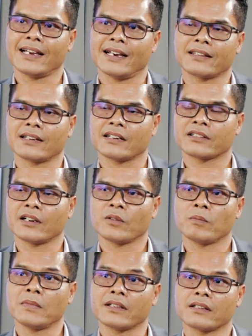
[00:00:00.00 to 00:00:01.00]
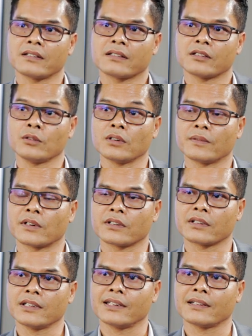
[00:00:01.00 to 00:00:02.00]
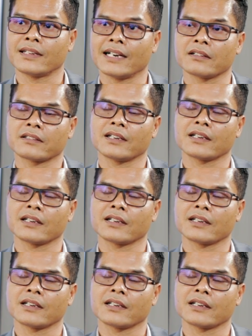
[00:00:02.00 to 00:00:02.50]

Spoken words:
at South Methodist University in Dallas,